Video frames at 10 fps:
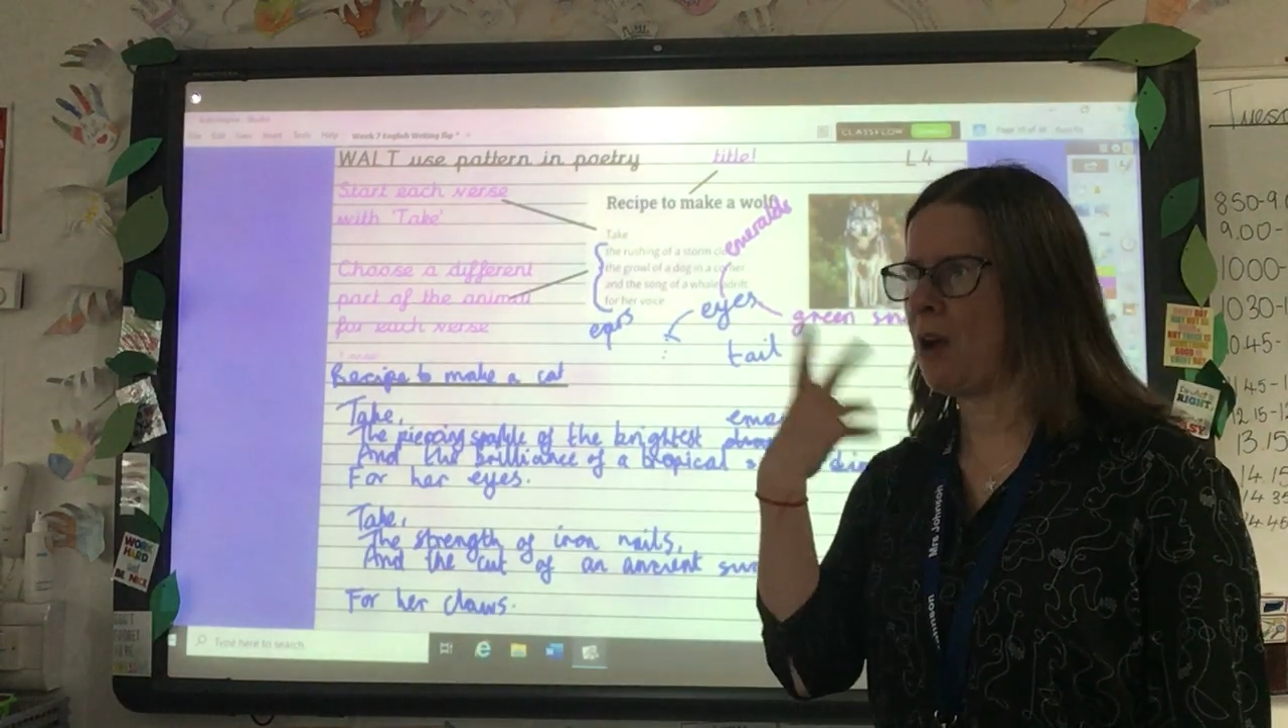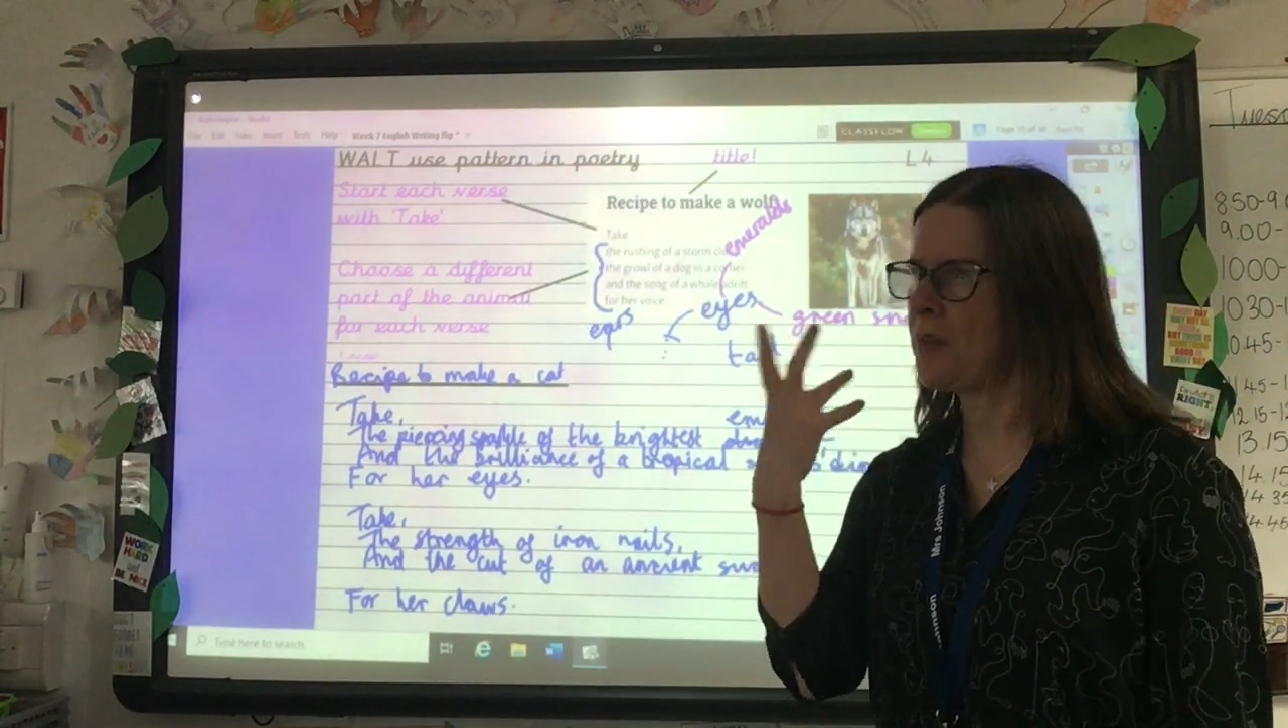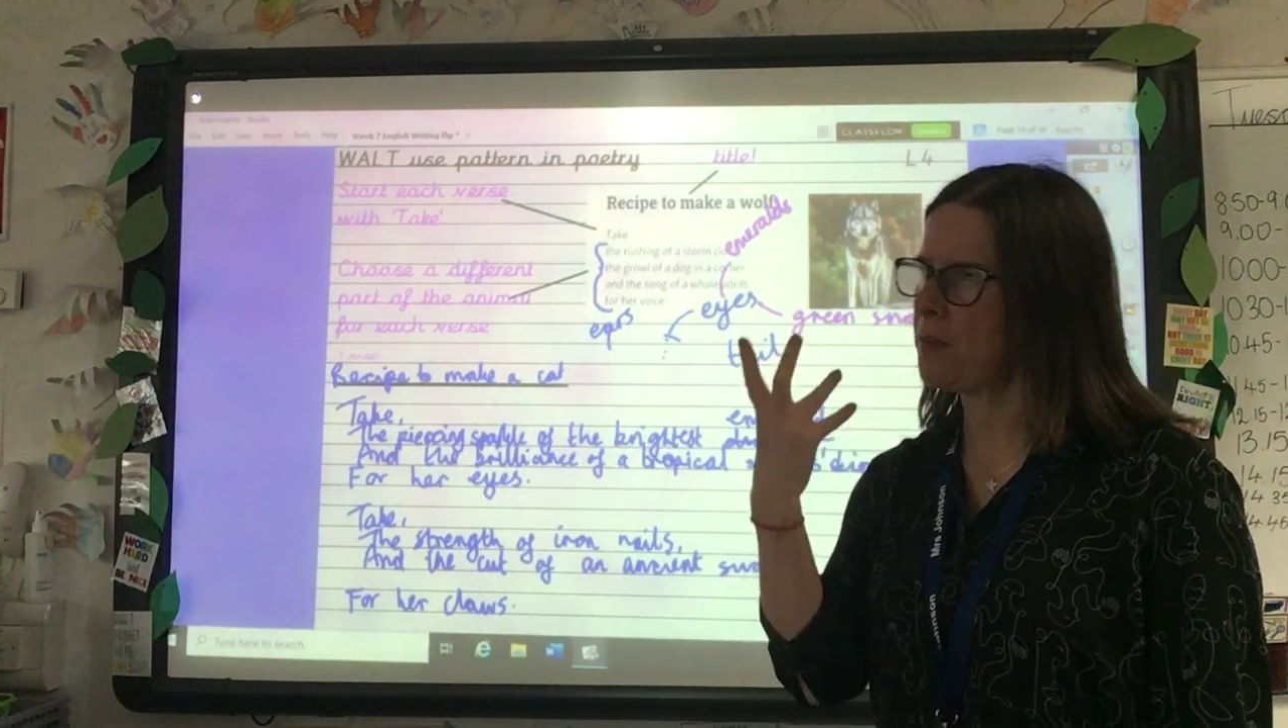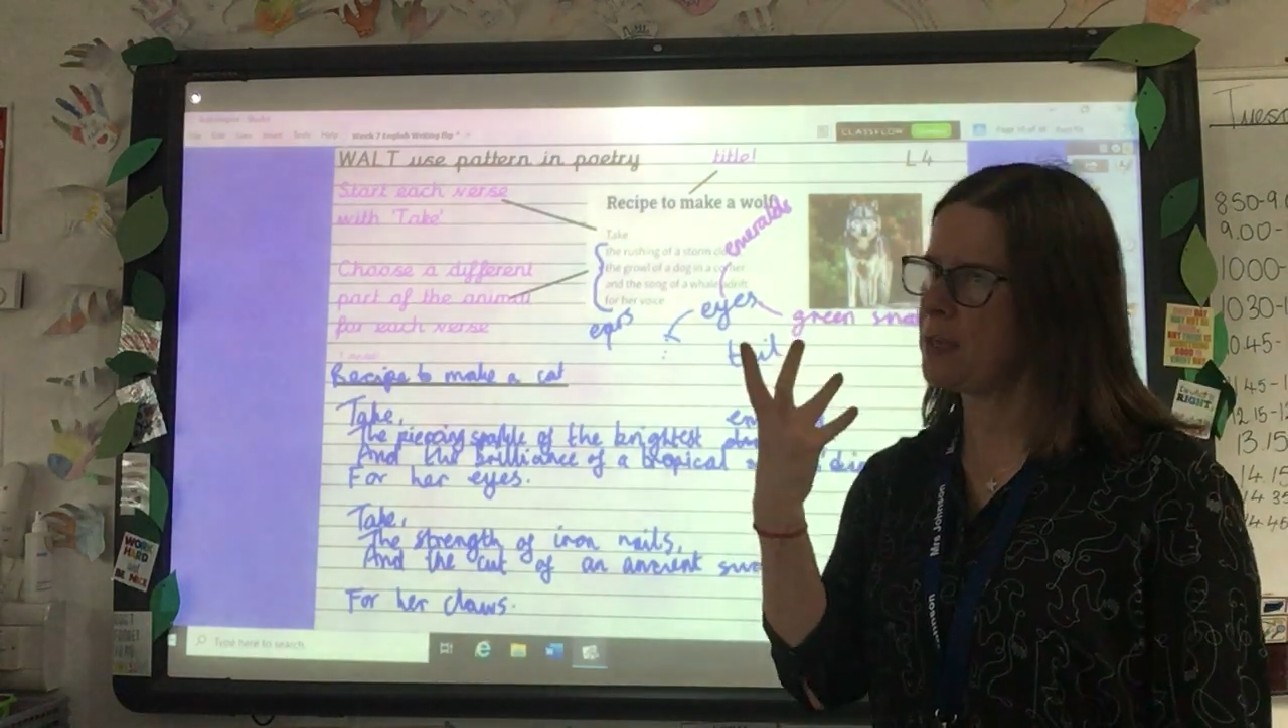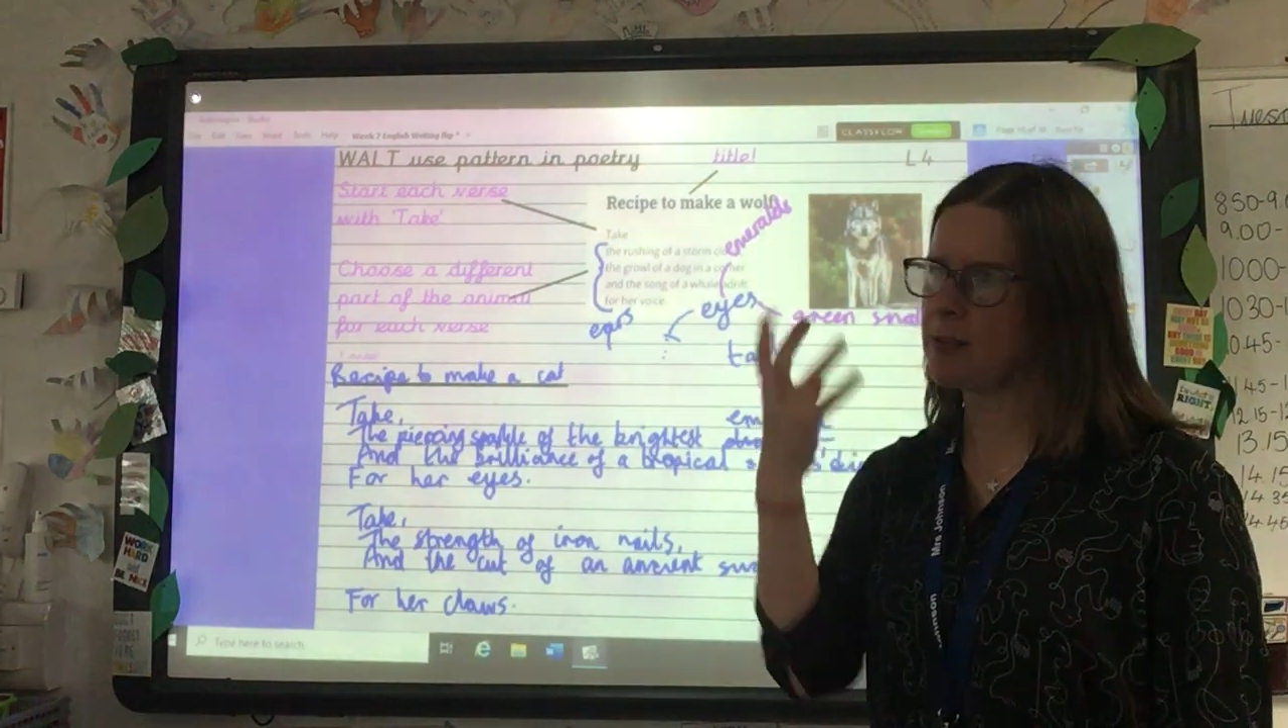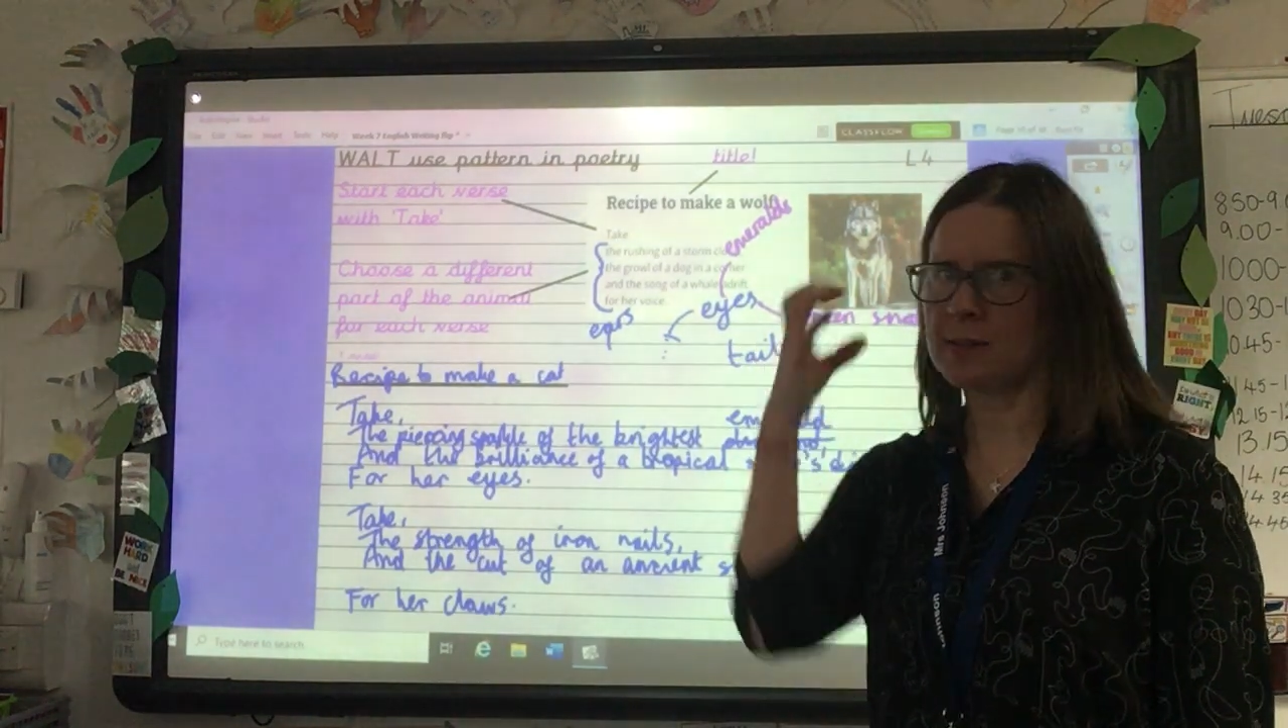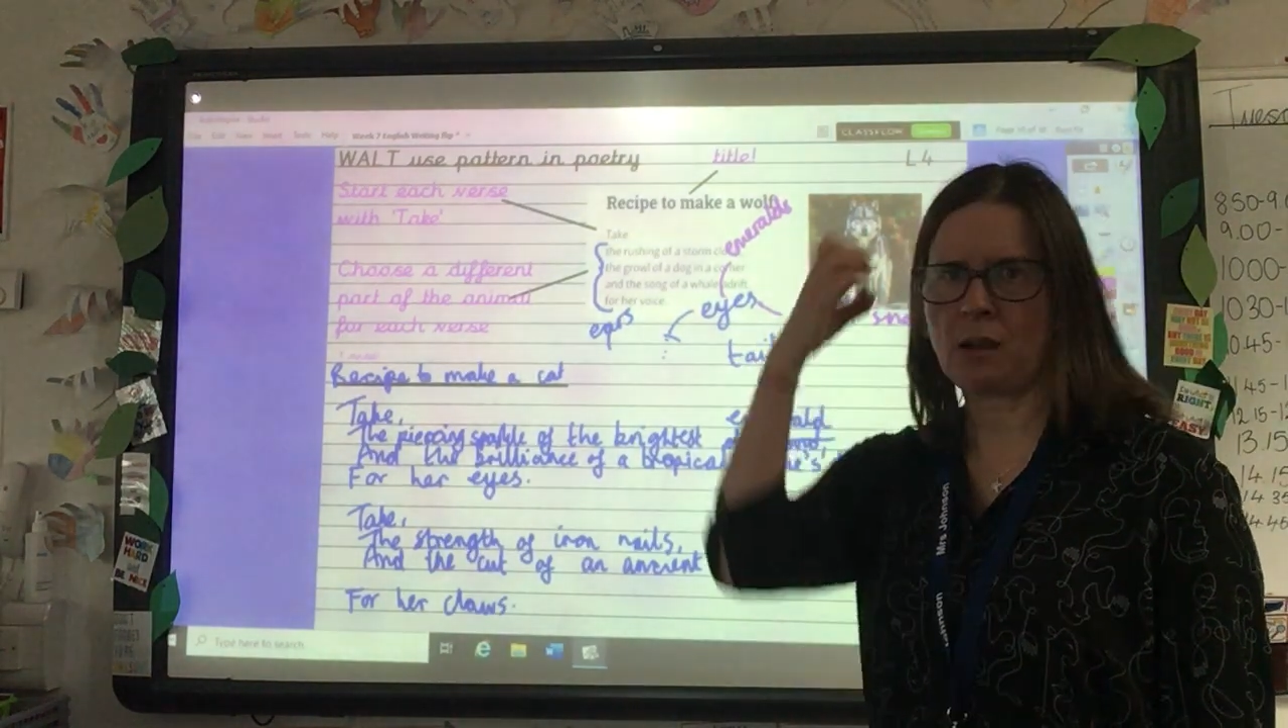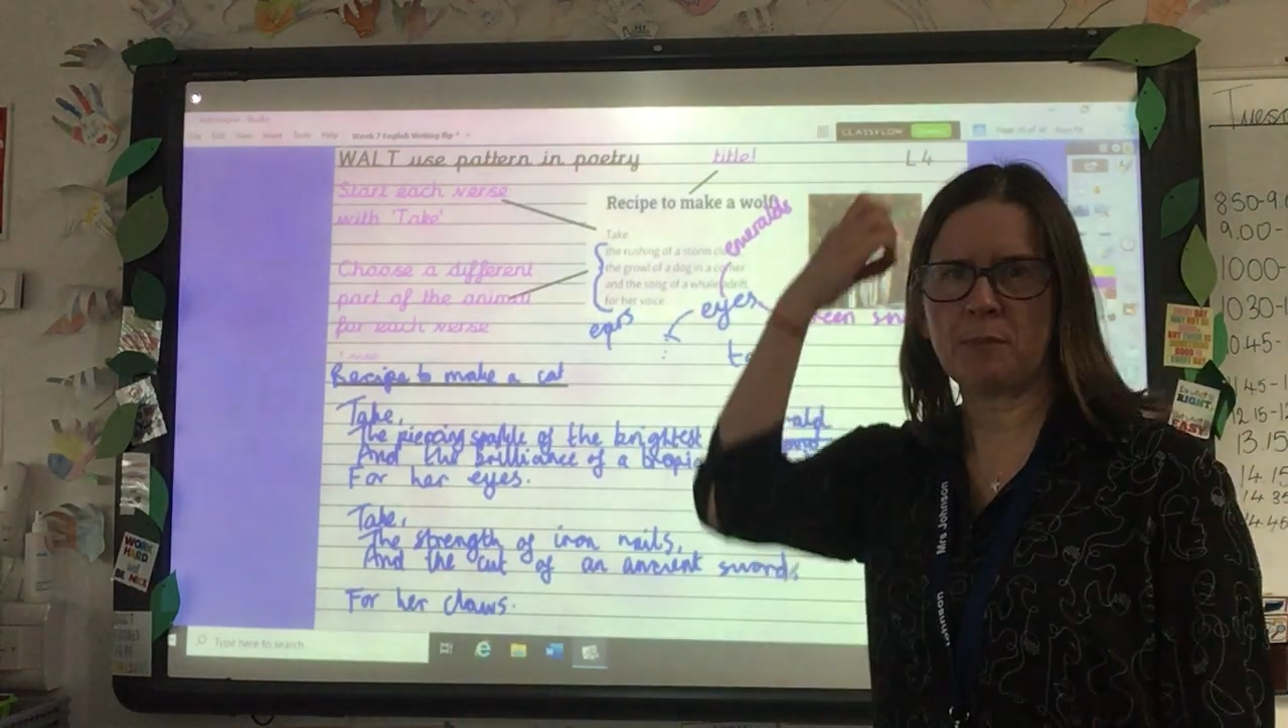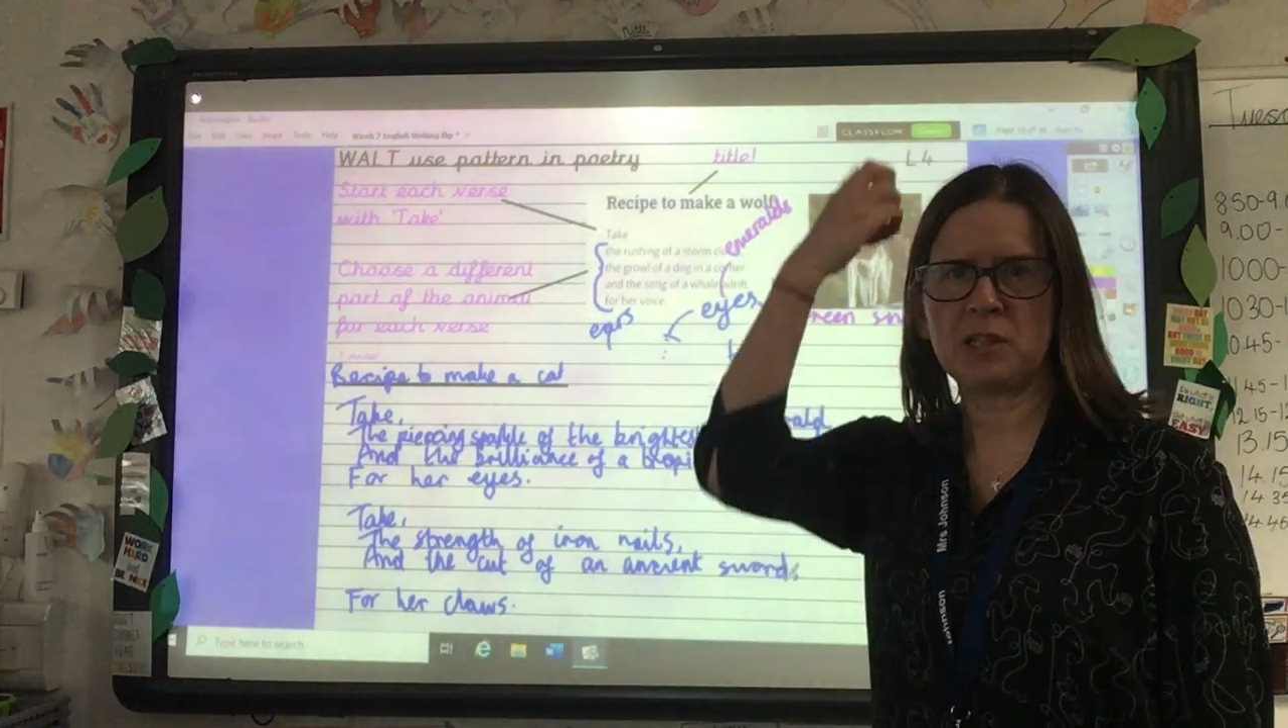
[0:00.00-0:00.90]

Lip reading: other things come